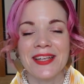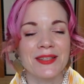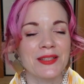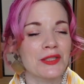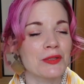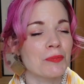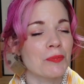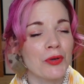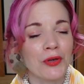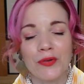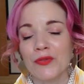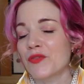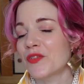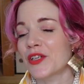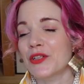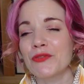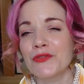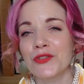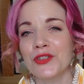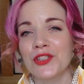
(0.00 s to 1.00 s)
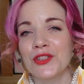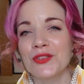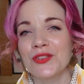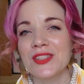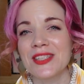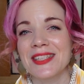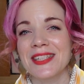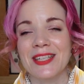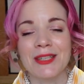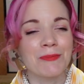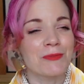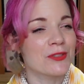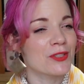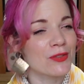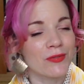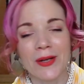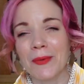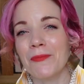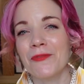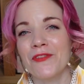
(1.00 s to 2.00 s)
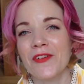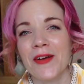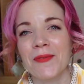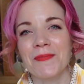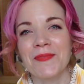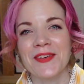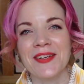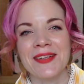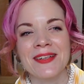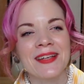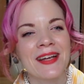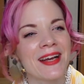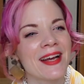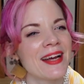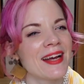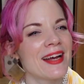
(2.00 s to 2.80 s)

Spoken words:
and it's perfect for using up scrap fabric